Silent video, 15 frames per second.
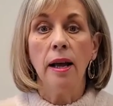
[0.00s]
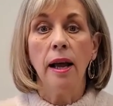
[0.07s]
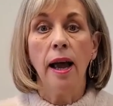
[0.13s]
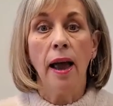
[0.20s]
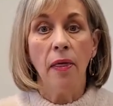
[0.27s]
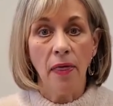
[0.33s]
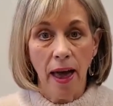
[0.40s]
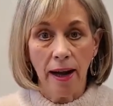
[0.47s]

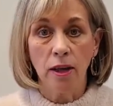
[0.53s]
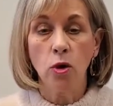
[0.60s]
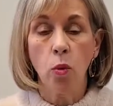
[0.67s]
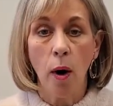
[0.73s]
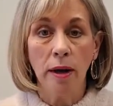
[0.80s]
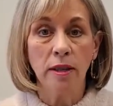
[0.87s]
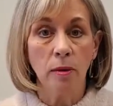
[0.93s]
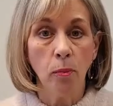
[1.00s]
And that is
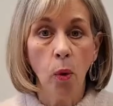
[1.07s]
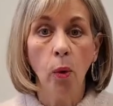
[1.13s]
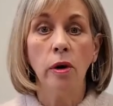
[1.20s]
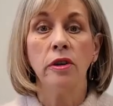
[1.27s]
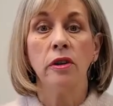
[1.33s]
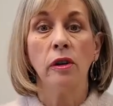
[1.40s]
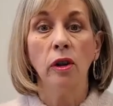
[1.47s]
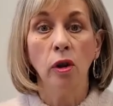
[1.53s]
why it's important
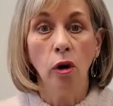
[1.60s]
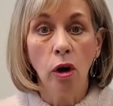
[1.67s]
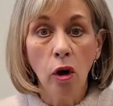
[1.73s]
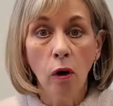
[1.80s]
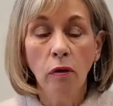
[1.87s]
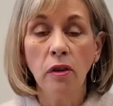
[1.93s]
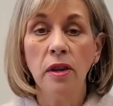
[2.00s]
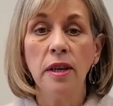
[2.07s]
to look
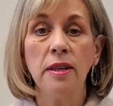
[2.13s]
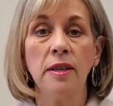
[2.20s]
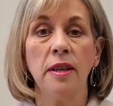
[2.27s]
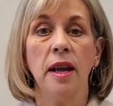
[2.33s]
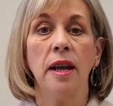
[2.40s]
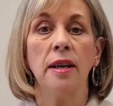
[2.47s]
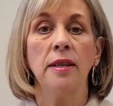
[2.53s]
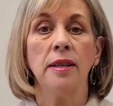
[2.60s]
over these
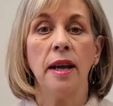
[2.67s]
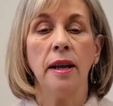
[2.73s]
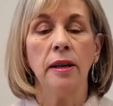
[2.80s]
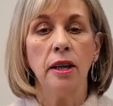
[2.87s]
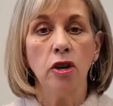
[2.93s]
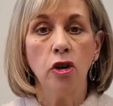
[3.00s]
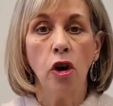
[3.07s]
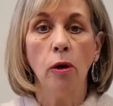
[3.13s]
things and
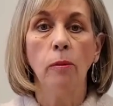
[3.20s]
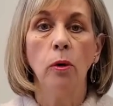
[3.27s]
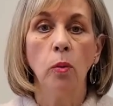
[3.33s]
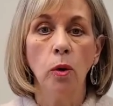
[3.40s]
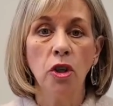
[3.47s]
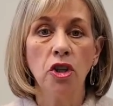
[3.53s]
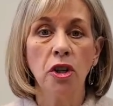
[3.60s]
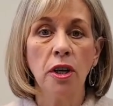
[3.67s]
determine
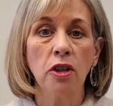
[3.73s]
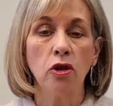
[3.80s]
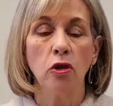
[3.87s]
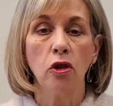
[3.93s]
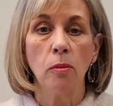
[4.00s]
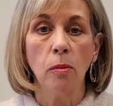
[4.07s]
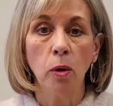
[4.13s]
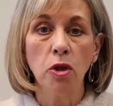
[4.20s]
which things are
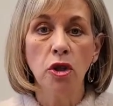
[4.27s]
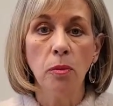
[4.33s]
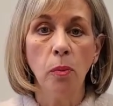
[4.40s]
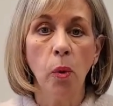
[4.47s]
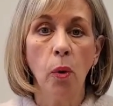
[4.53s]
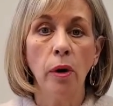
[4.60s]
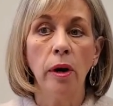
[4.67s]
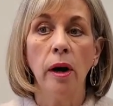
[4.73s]
the most
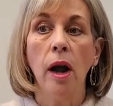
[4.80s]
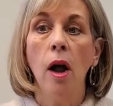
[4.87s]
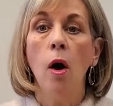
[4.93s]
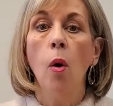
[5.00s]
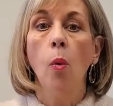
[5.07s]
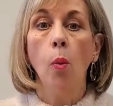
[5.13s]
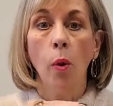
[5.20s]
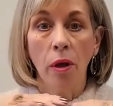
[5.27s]
important
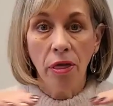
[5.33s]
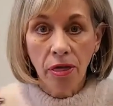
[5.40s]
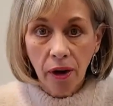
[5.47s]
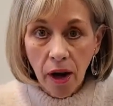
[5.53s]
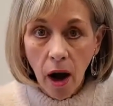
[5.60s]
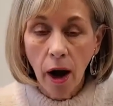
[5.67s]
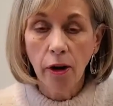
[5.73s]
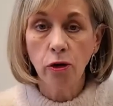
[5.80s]
with the
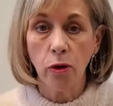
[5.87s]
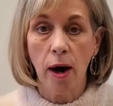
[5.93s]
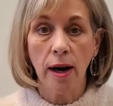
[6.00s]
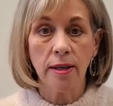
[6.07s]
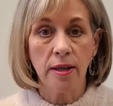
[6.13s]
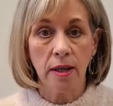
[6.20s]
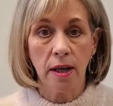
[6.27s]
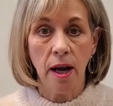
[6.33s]

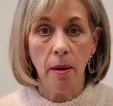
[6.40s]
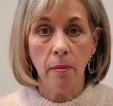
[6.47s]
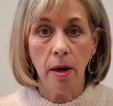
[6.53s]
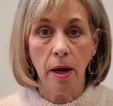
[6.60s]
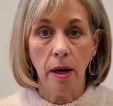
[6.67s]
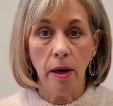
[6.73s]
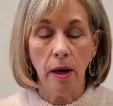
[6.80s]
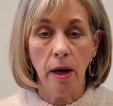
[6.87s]
contracts that come
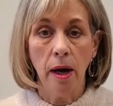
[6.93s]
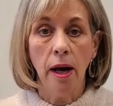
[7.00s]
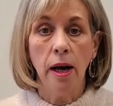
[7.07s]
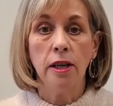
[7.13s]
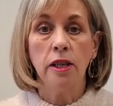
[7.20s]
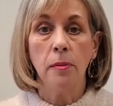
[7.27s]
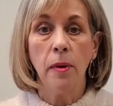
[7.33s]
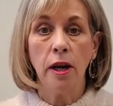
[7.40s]
in
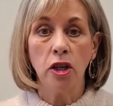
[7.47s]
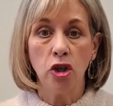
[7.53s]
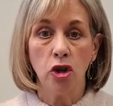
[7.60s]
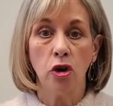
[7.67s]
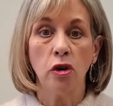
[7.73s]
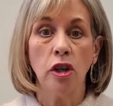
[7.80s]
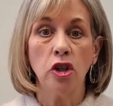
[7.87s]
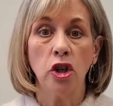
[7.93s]
to make sure
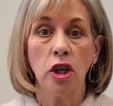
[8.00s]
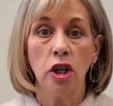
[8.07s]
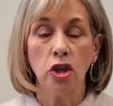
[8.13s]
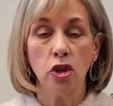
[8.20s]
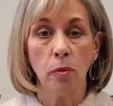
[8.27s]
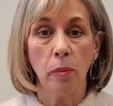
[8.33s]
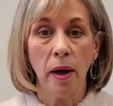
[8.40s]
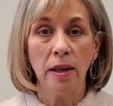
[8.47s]
that you get
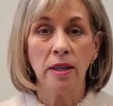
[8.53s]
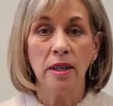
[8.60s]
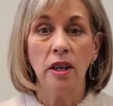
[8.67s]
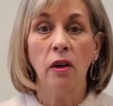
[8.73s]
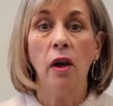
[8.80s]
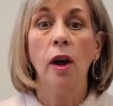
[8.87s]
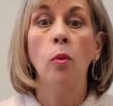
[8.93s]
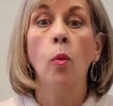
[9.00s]
your best deal
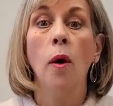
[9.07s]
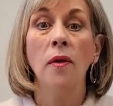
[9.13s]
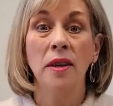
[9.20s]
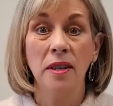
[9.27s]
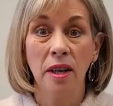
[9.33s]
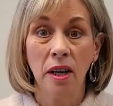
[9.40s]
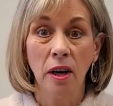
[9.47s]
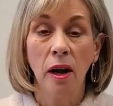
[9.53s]
and one that's
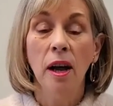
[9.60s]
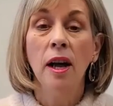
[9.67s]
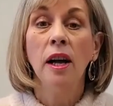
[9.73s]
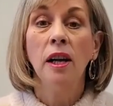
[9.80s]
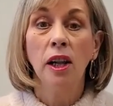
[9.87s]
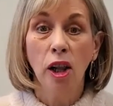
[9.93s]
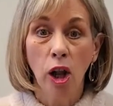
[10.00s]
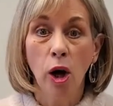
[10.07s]
going to
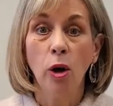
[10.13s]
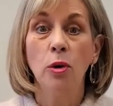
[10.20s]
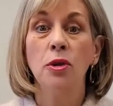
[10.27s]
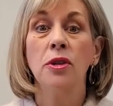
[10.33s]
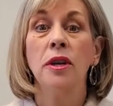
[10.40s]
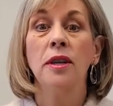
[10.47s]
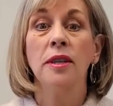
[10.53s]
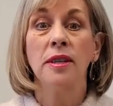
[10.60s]
close
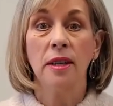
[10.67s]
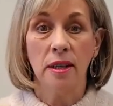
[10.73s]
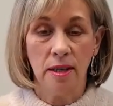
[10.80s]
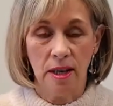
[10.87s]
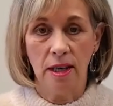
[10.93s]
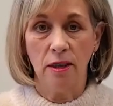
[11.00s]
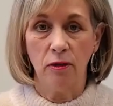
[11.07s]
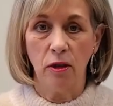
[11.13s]

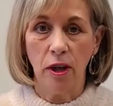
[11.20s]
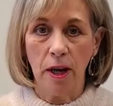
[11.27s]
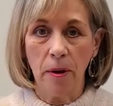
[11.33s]
successfully.